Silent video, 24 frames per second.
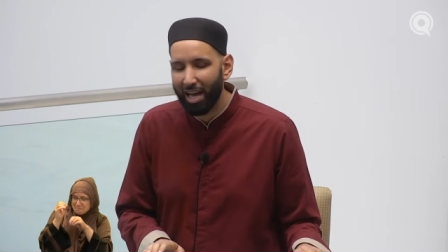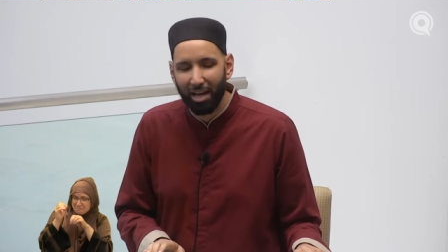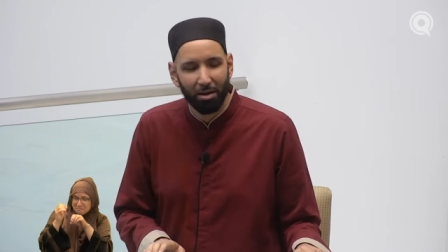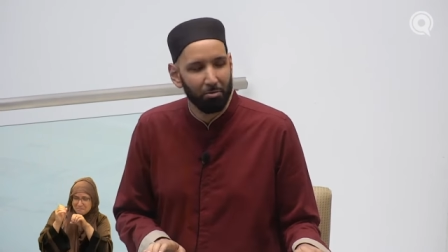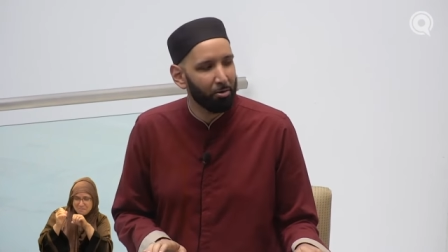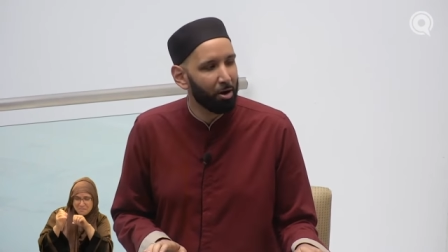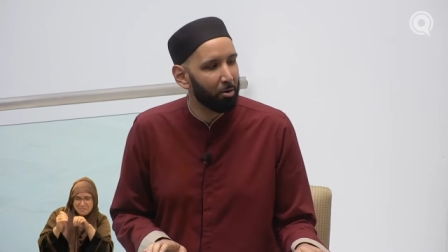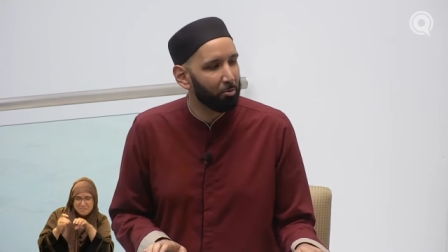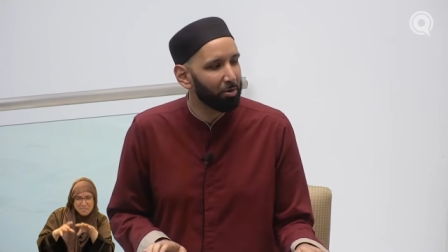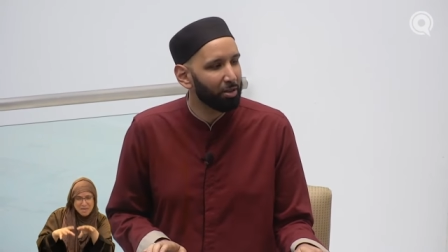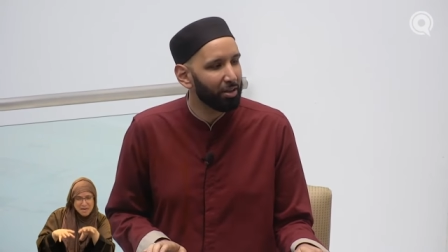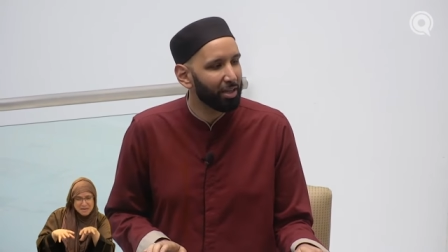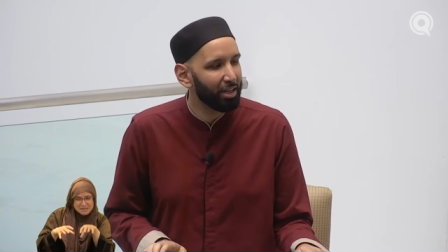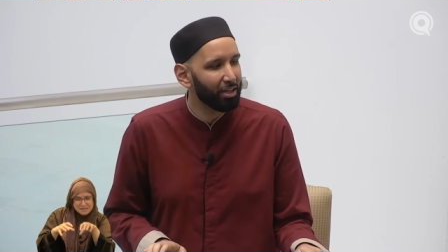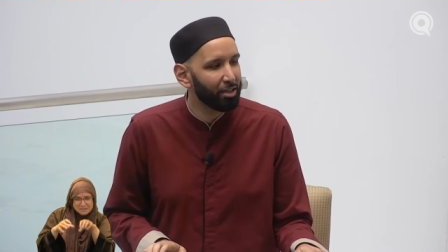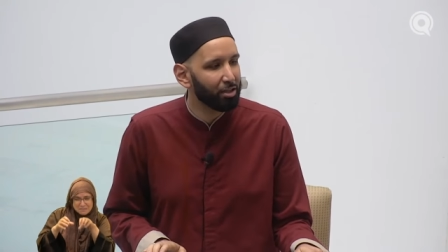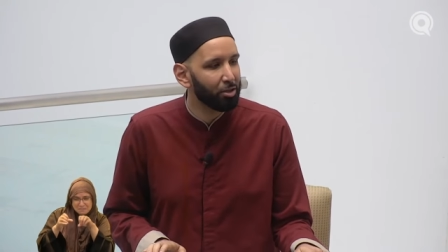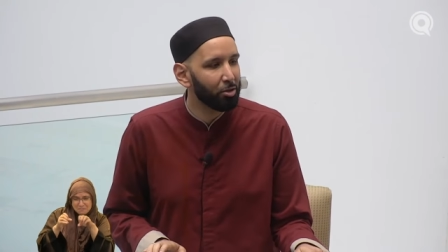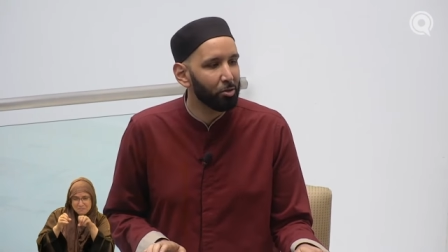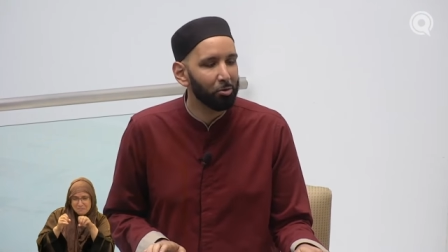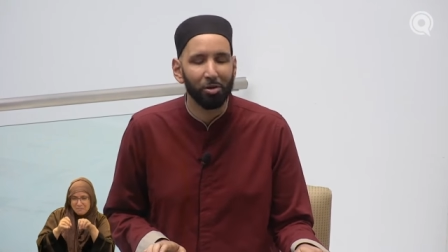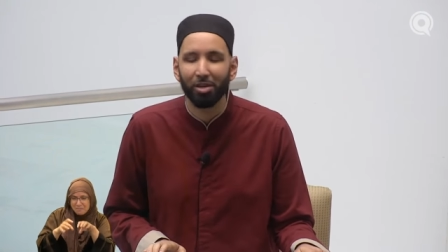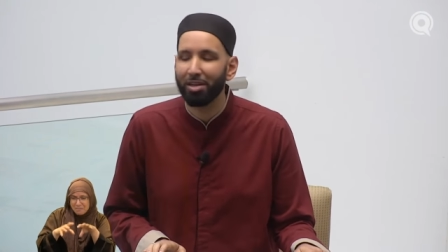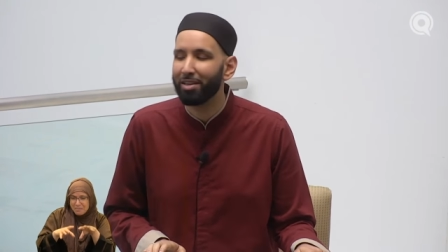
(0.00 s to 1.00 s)
and what would they
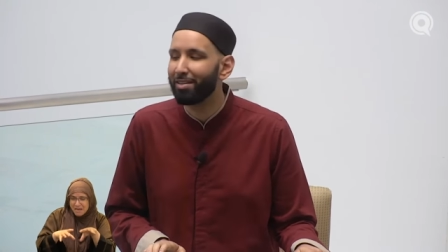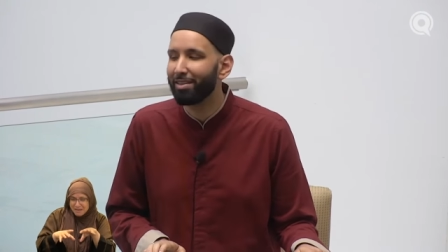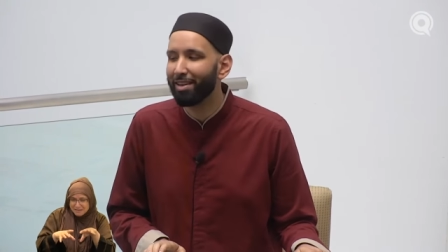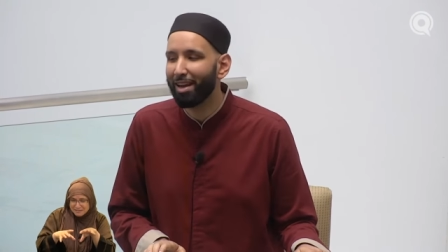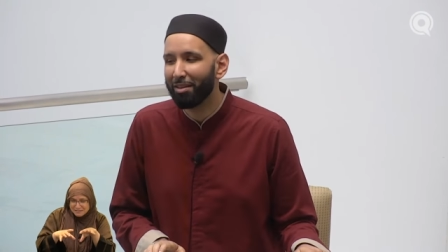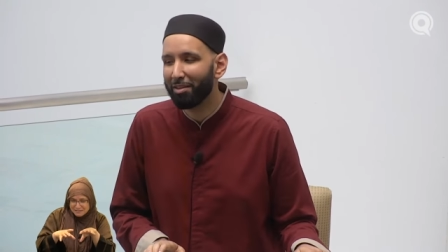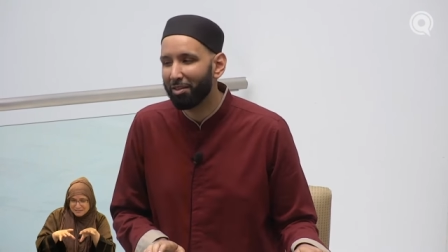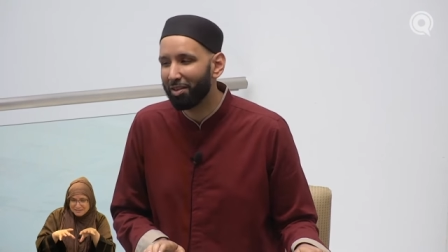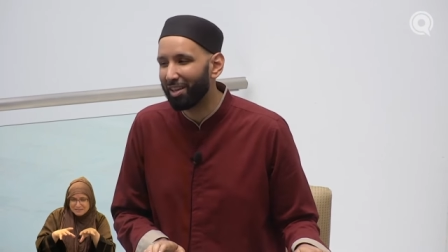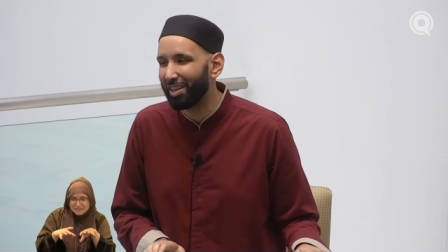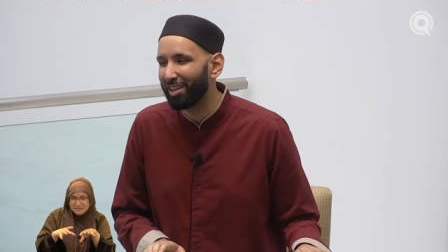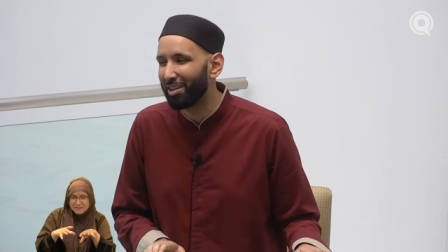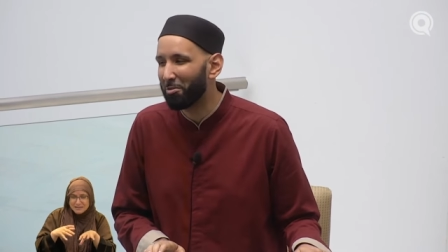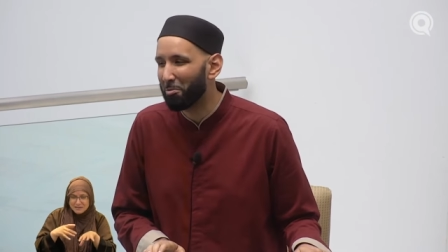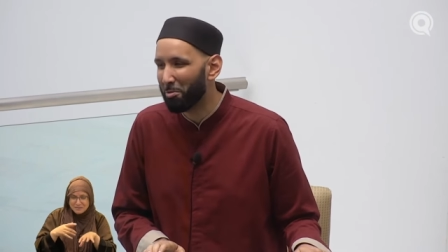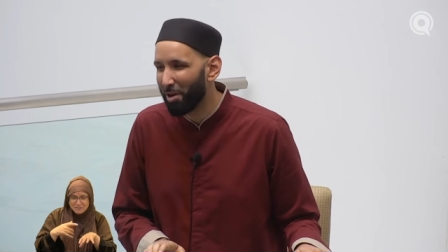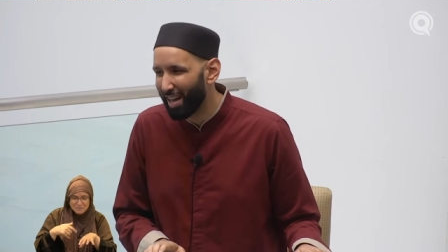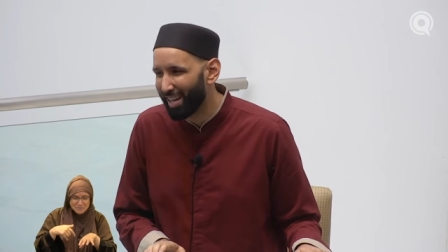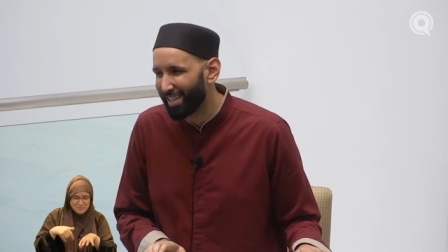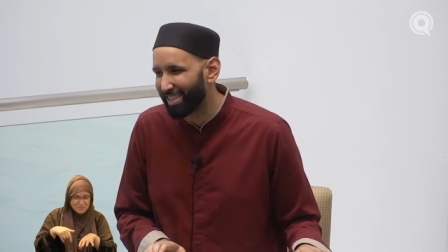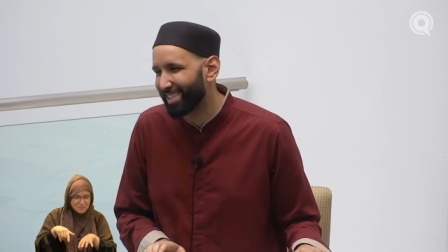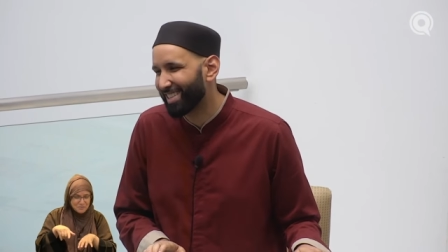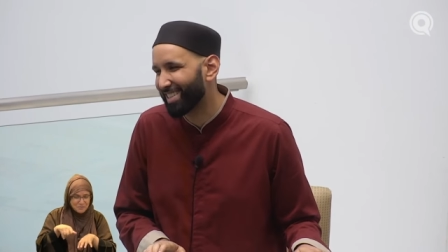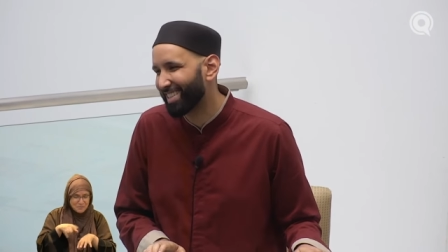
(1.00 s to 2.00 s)
do? Nothing.
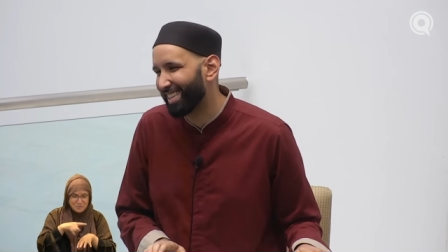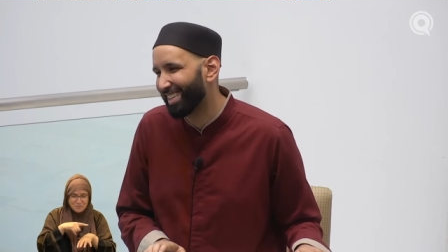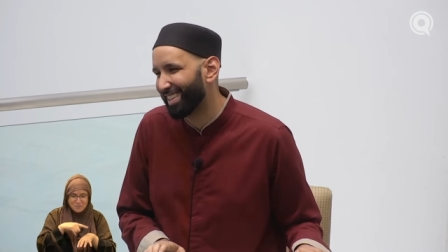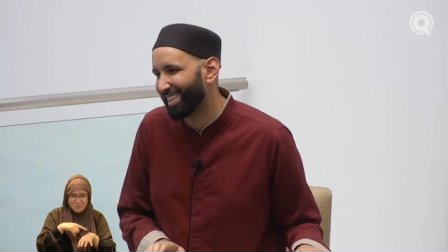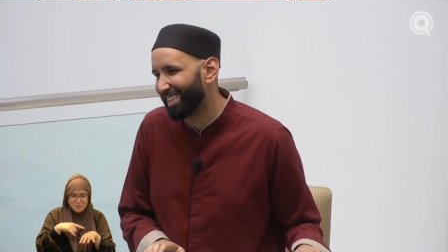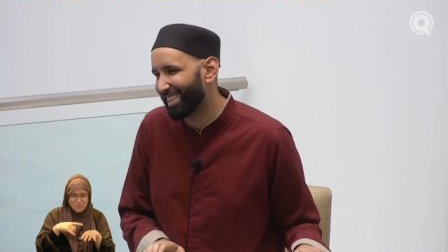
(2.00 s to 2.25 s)
Rest.